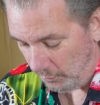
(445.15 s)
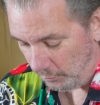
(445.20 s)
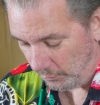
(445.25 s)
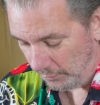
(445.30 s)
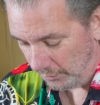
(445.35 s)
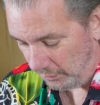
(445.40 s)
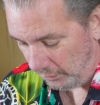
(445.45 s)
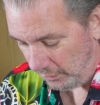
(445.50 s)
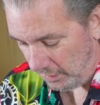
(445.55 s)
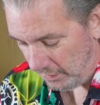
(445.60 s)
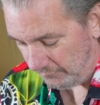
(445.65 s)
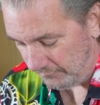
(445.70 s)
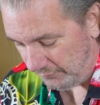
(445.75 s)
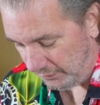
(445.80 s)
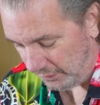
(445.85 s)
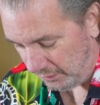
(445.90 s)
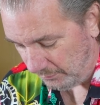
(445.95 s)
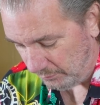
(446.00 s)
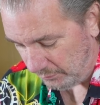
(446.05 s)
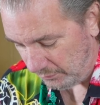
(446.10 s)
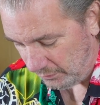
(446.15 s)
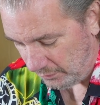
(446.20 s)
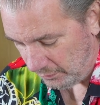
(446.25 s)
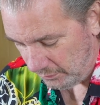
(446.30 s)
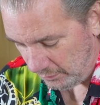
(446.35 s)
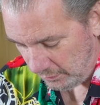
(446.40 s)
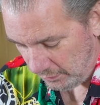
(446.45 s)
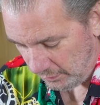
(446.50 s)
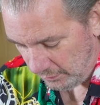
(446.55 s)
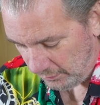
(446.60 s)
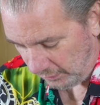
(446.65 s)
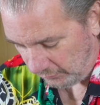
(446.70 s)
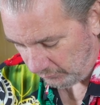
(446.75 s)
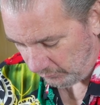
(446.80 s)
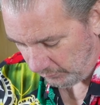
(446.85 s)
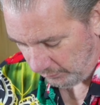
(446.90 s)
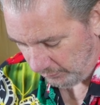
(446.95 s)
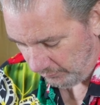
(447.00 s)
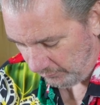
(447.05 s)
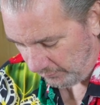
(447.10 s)
we're gloved up. That's
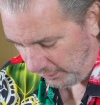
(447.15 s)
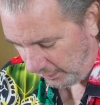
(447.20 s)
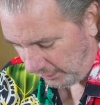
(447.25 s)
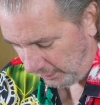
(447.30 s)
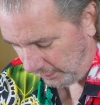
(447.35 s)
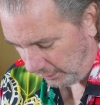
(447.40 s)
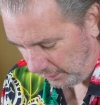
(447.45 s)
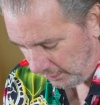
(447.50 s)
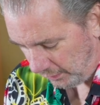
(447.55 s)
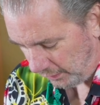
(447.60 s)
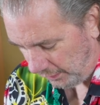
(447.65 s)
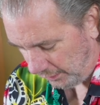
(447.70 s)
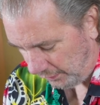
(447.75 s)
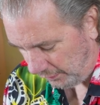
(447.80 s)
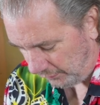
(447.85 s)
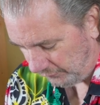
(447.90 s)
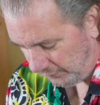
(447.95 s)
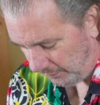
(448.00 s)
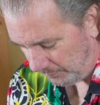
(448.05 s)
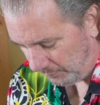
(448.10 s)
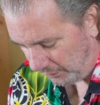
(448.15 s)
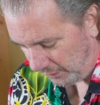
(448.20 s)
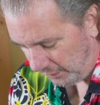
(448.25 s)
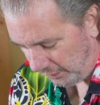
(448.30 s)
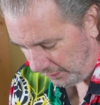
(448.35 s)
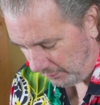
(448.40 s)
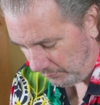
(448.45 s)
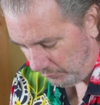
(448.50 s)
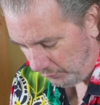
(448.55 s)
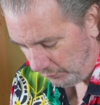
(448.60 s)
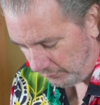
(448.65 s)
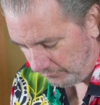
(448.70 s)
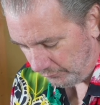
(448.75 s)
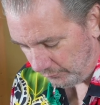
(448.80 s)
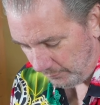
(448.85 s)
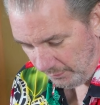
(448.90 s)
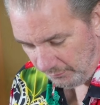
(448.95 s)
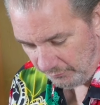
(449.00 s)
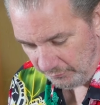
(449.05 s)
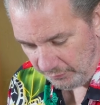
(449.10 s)
why we've got a separate cutting board
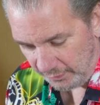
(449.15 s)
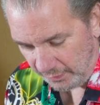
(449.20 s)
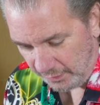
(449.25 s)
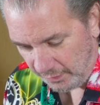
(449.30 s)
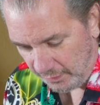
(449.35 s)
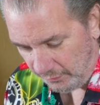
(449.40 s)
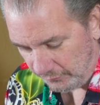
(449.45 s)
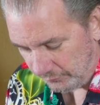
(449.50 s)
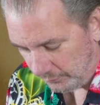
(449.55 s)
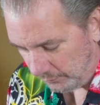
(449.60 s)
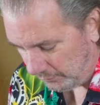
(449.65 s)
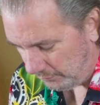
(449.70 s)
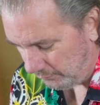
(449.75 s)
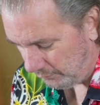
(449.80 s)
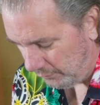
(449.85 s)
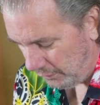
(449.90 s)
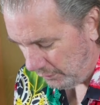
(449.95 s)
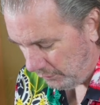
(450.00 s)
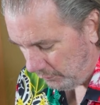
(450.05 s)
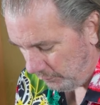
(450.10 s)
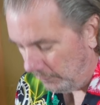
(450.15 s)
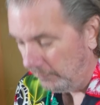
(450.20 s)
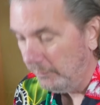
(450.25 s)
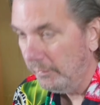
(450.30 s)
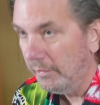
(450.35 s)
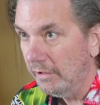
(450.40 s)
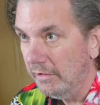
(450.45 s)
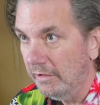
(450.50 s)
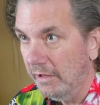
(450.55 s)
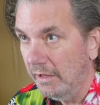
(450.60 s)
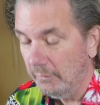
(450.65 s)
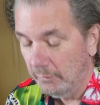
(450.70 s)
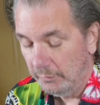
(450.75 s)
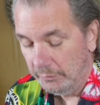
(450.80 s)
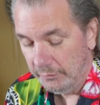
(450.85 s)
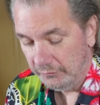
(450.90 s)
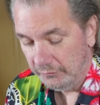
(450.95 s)
from everything else. When we get done with